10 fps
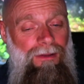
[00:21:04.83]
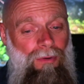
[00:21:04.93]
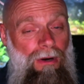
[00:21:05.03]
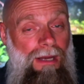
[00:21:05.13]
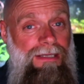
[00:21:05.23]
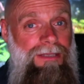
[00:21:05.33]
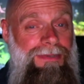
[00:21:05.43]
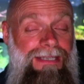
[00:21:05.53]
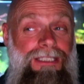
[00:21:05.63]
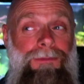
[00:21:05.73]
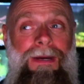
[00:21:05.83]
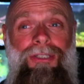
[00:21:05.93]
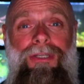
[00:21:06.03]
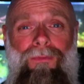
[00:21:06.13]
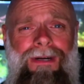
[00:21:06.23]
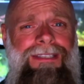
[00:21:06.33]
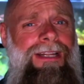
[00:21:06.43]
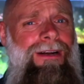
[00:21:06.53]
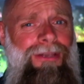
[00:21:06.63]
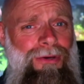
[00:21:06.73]
organisms, especially ones
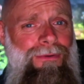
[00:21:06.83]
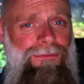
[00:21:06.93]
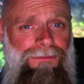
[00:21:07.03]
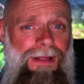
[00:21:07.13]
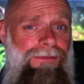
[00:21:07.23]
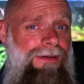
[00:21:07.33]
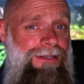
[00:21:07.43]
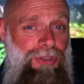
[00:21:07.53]
that are cute and fluffy,